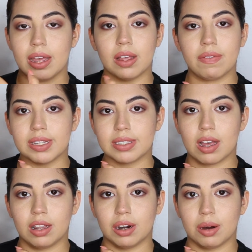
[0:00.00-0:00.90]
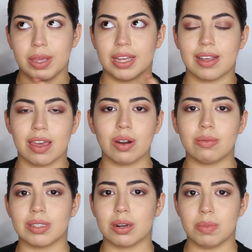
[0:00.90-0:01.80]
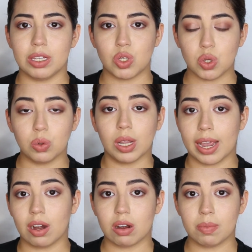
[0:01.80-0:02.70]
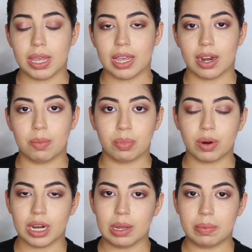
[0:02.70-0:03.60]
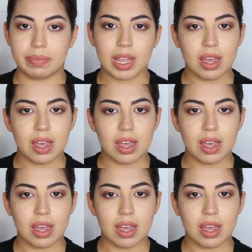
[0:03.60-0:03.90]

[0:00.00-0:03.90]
I love this color because I thought it was going to be too light on me, and I'm pretty